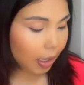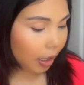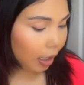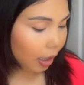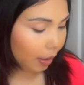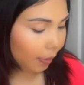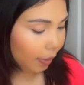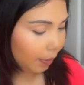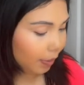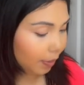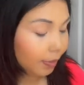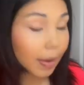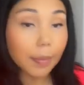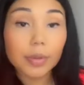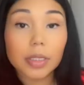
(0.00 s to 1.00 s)
I'm
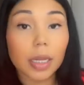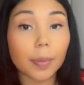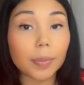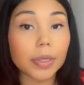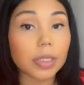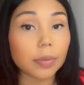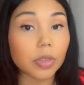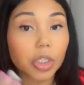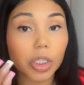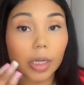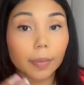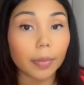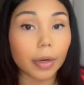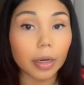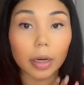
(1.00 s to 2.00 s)
just gonna put some
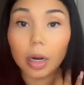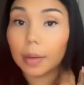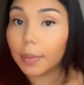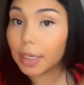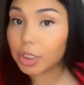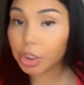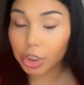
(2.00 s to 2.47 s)
shimmer on my